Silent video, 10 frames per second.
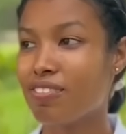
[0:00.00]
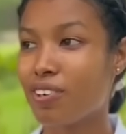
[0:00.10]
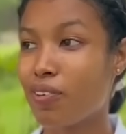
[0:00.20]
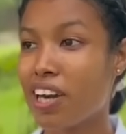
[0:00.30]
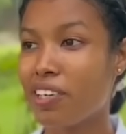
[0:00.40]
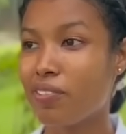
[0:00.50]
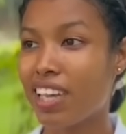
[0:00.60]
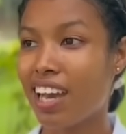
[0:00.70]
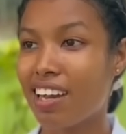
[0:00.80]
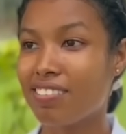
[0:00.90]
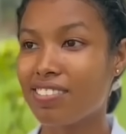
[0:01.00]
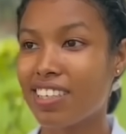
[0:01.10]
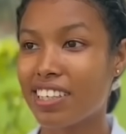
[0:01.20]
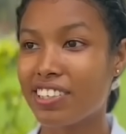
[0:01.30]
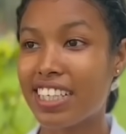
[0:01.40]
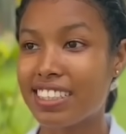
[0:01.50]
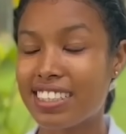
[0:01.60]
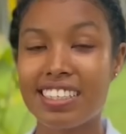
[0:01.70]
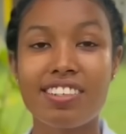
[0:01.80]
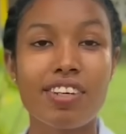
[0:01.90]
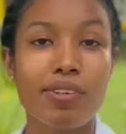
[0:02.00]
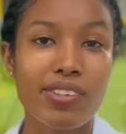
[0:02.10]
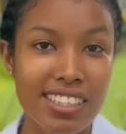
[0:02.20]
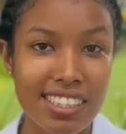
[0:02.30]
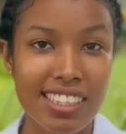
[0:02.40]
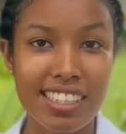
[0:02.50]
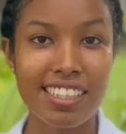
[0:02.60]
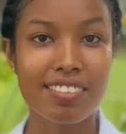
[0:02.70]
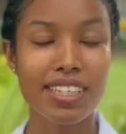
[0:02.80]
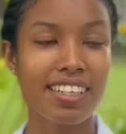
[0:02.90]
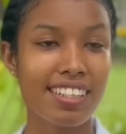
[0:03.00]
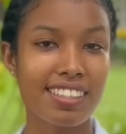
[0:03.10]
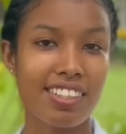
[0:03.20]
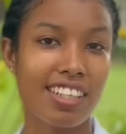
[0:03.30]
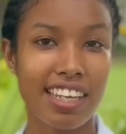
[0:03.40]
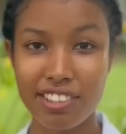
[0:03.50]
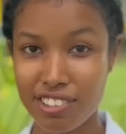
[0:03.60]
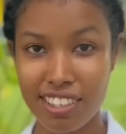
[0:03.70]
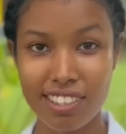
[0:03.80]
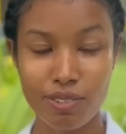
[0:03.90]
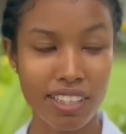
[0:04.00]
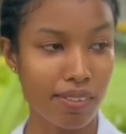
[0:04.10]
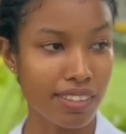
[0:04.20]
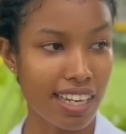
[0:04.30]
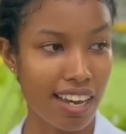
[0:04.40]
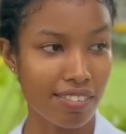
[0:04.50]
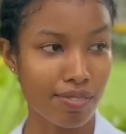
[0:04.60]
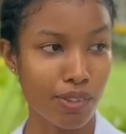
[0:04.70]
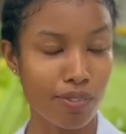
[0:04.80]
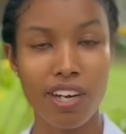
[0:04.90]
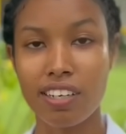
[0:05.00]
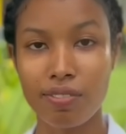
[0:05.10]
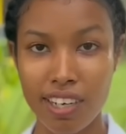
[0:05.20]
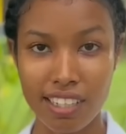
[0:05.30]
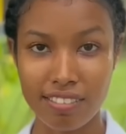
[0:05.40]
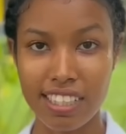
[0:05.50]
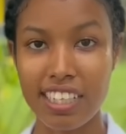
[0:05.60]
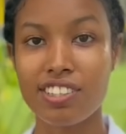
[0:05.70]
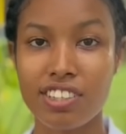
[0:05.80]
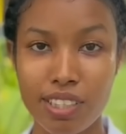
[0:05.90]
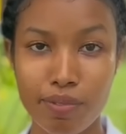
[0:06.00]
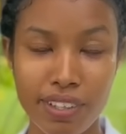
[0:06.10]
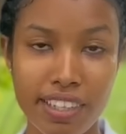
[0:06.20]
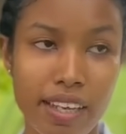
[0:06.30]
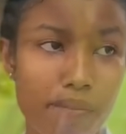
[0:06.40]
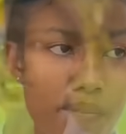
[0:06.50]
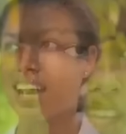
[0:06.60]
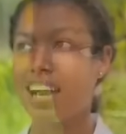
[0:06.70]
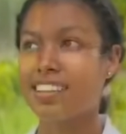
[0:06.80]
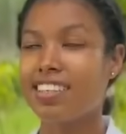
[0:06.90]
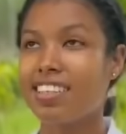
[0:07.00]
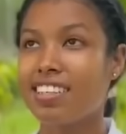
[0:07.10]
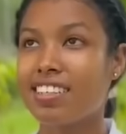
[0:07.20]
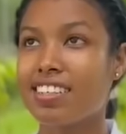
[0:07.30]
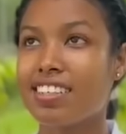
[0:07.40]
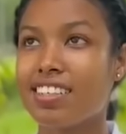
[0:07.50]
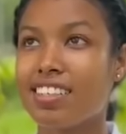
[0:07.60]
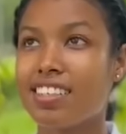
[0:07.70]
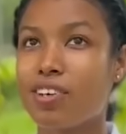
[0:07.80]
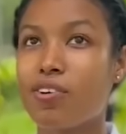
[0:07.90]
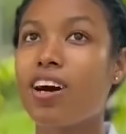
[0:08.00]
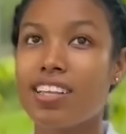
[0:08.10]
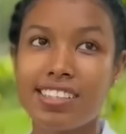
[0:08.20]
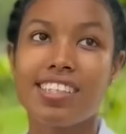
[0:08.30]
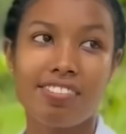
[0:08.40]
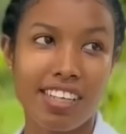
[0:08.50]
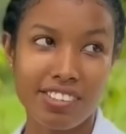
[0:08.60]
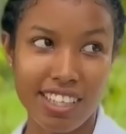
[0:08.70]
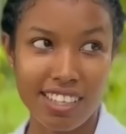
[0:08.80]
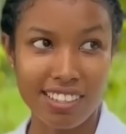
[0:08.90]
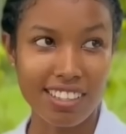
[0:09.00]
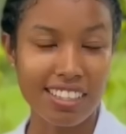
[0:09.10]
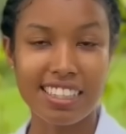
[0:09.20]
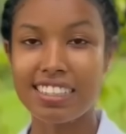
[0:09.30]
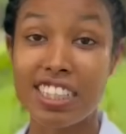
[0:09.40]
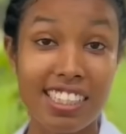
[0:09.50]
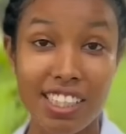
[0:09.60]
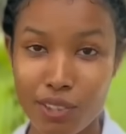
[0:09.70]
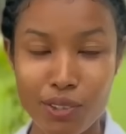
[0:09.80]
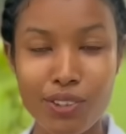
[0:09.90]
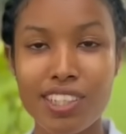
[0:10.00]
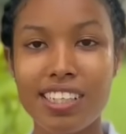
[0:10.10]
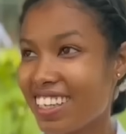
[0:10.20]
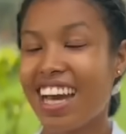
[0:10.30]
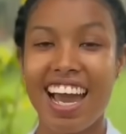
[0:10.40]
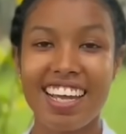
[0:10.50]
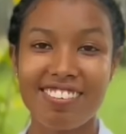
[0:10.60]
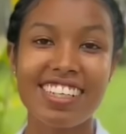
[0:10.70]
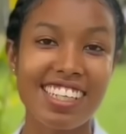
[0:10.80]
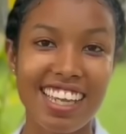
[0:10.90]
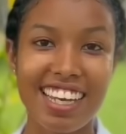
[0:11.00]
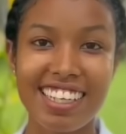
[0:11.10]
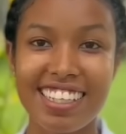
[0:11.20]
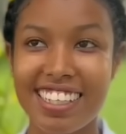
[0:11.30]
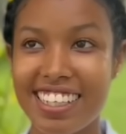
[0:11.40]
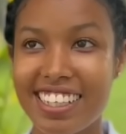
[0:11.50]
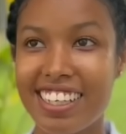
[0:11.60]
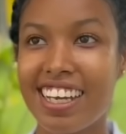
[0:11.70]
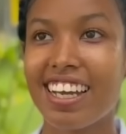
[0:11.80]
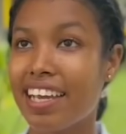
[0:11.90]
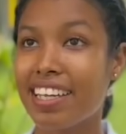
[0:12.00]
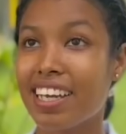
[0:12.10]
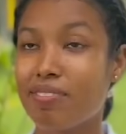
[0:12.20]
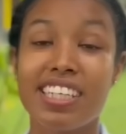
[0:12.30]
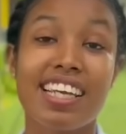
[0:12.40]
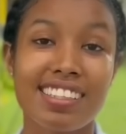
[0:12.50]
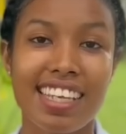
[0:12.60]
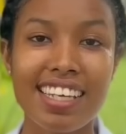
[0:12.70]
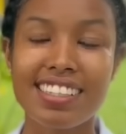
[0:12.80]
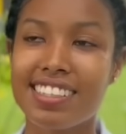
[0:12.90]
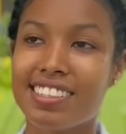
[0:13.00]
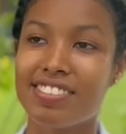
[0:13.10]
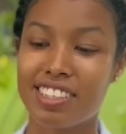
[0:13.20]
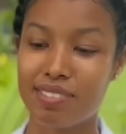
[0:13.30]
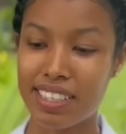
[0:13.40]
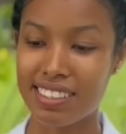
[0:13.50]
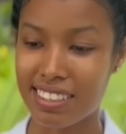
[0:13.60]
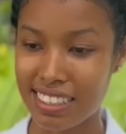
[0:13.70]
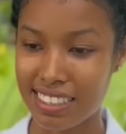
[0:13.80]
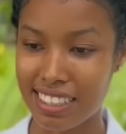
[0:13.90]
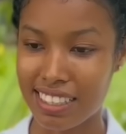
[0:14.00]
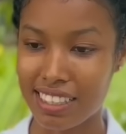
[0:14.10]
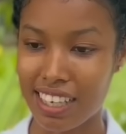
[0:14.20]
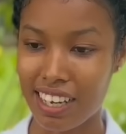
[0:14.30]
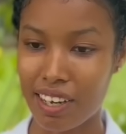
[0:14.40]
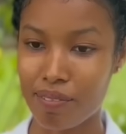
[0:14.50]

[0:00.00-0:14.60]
For one, we have a great sense of community here because our lecturers were able to have a more one-on-one relationship with them. I think the quality of education is really good. I really like it here. I am really excited to finish my studies here.